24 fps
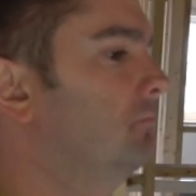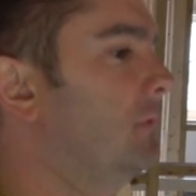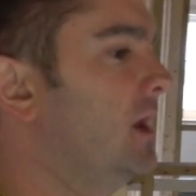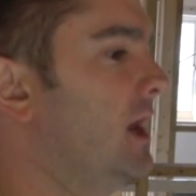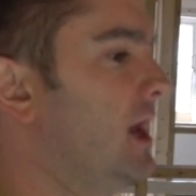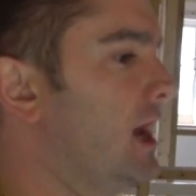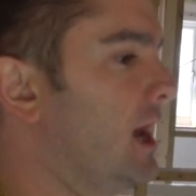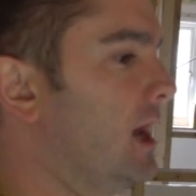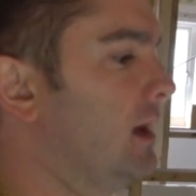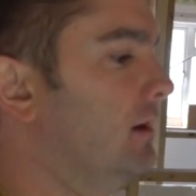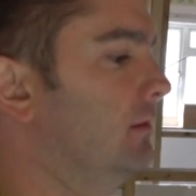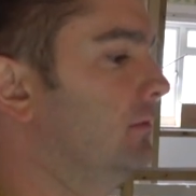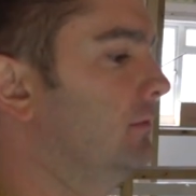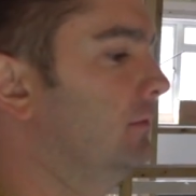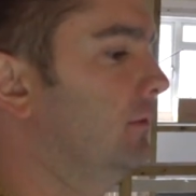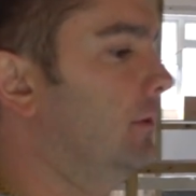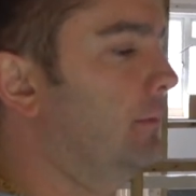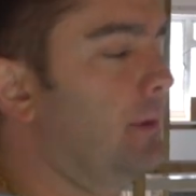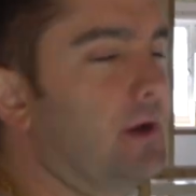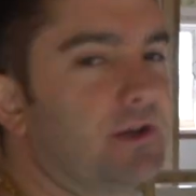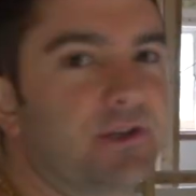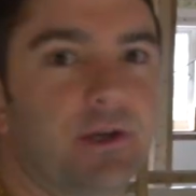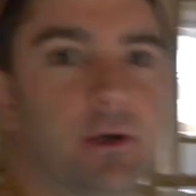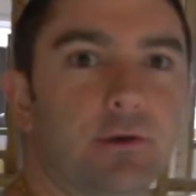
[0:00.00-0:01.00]
yeah,
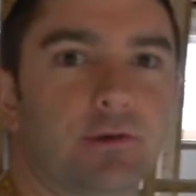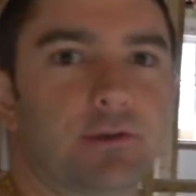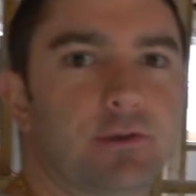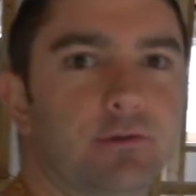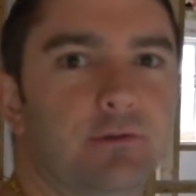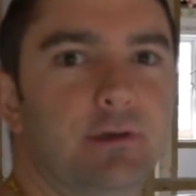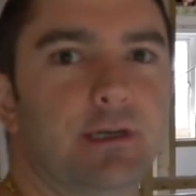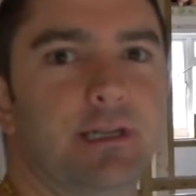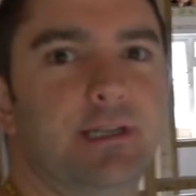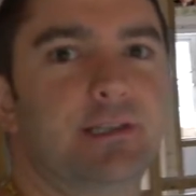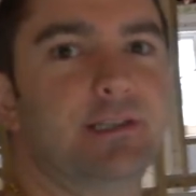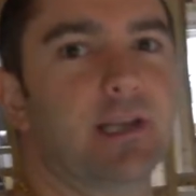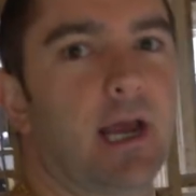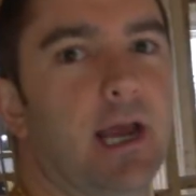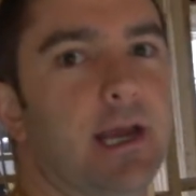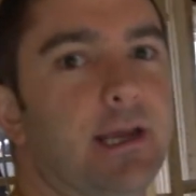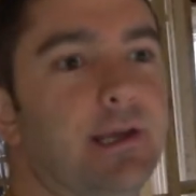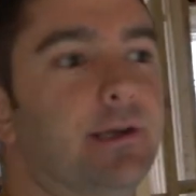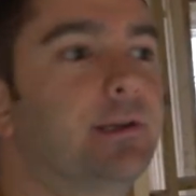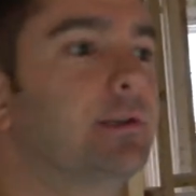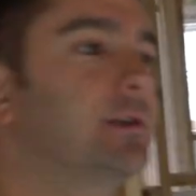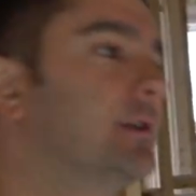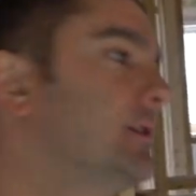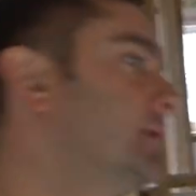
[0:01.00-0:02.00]
not much else to really
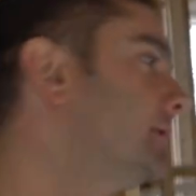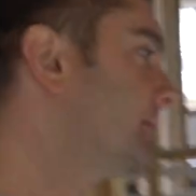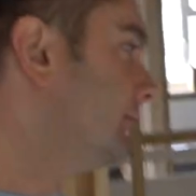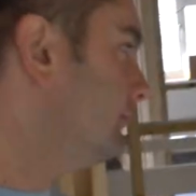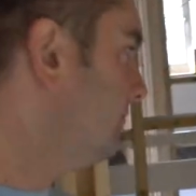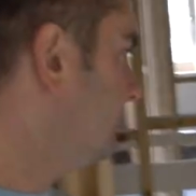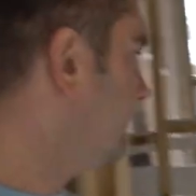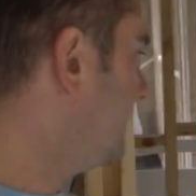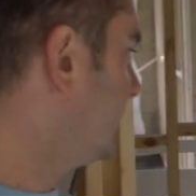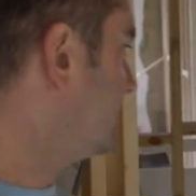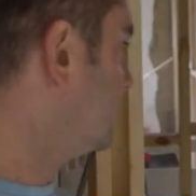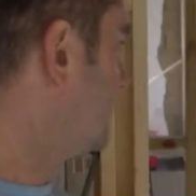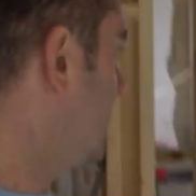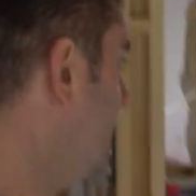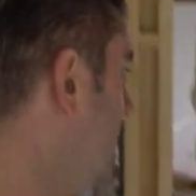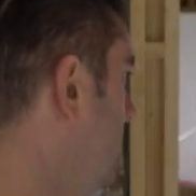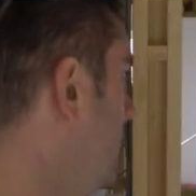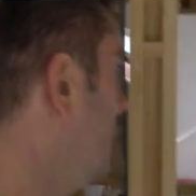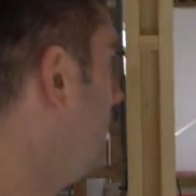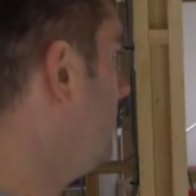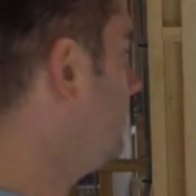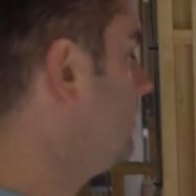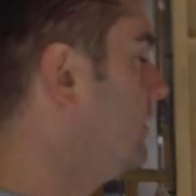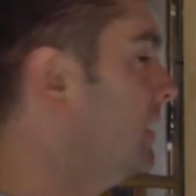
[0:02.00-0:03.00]
say. It's just things going
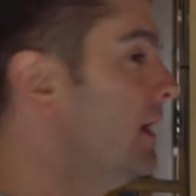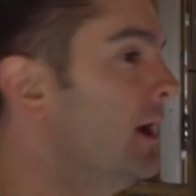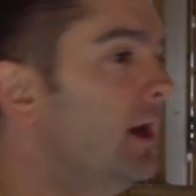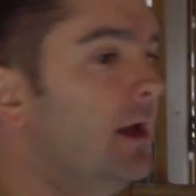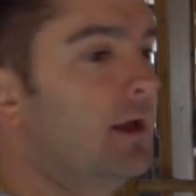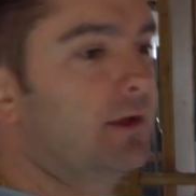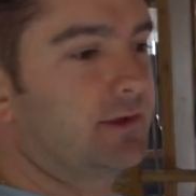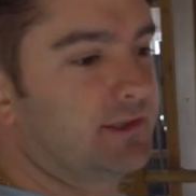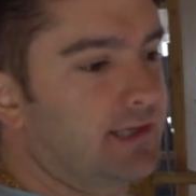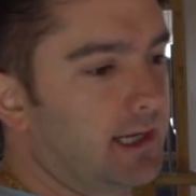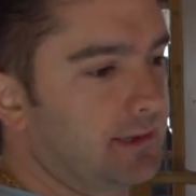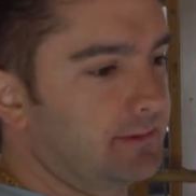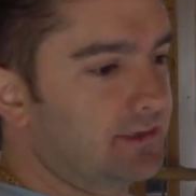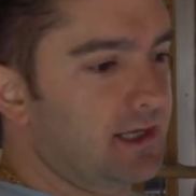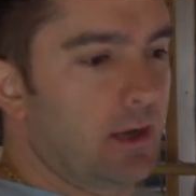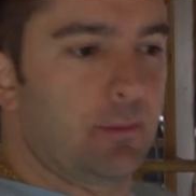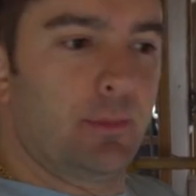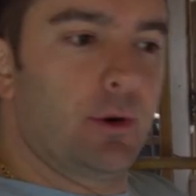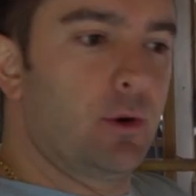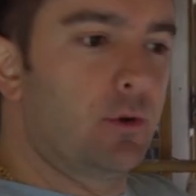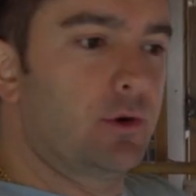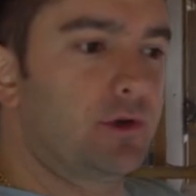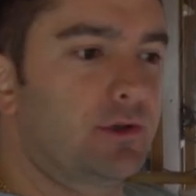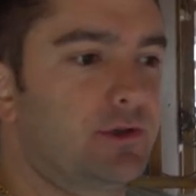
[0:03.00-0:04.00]
well. Same set
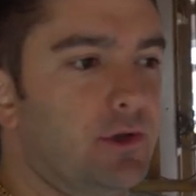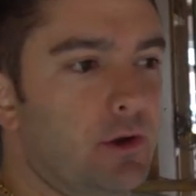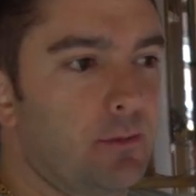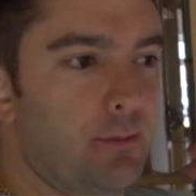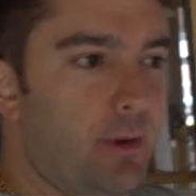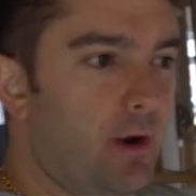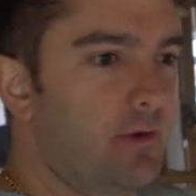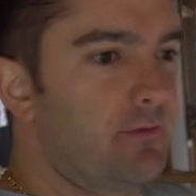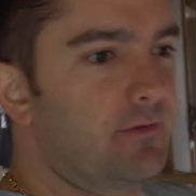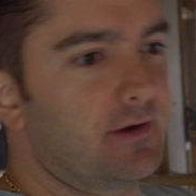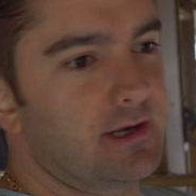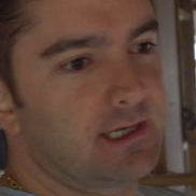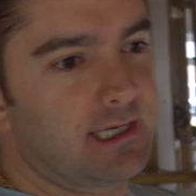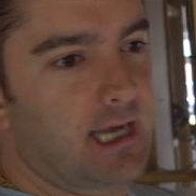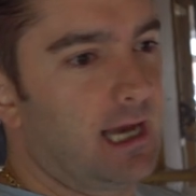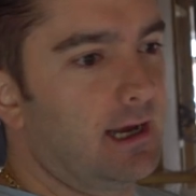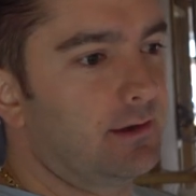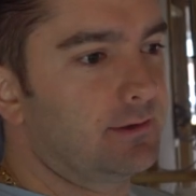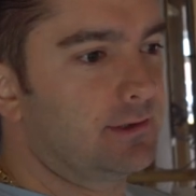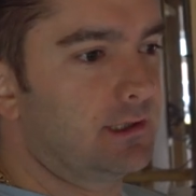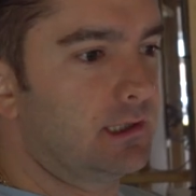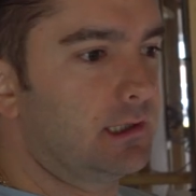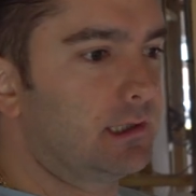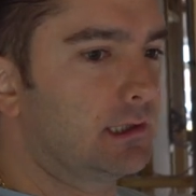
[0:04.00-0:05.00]
of builders doing both of these
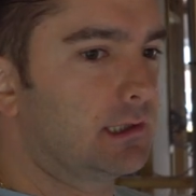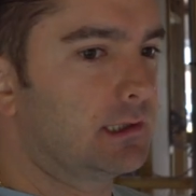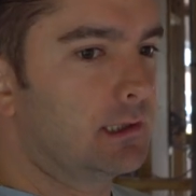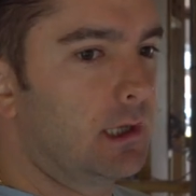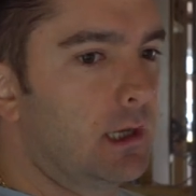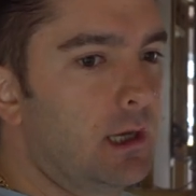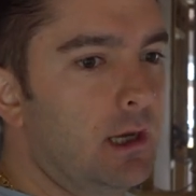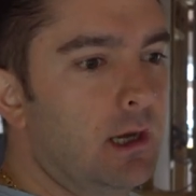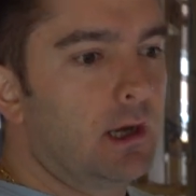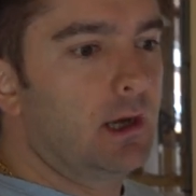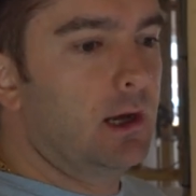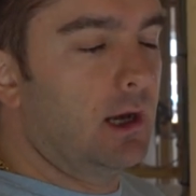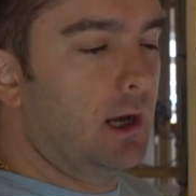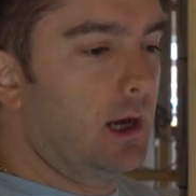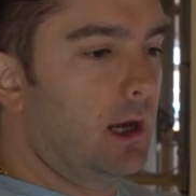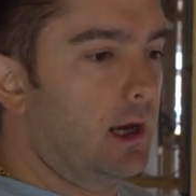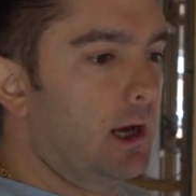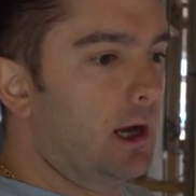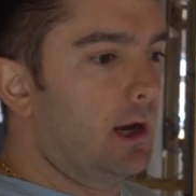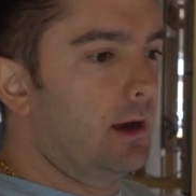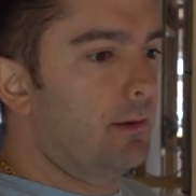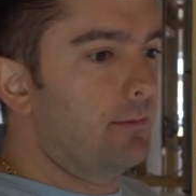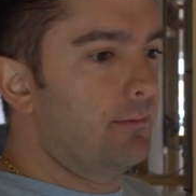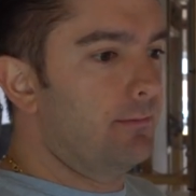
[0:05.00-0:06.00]
houses.
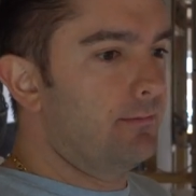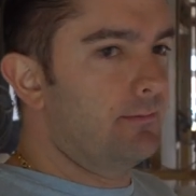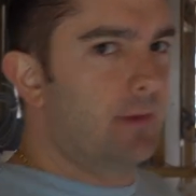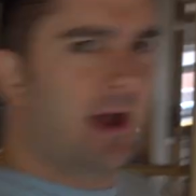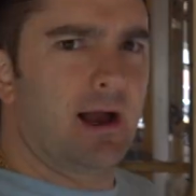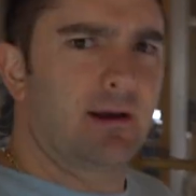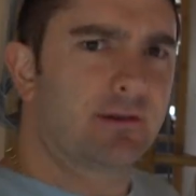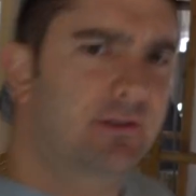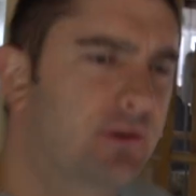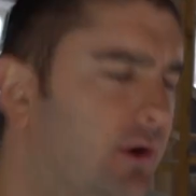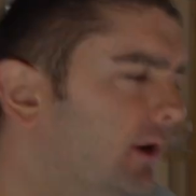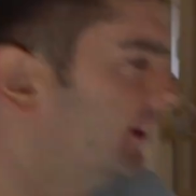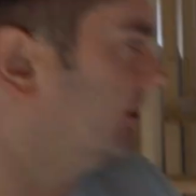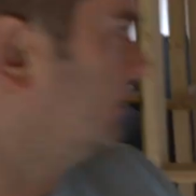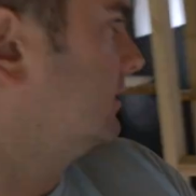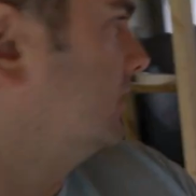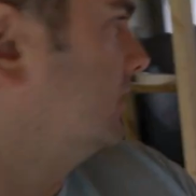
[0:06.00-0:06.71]
Um, outside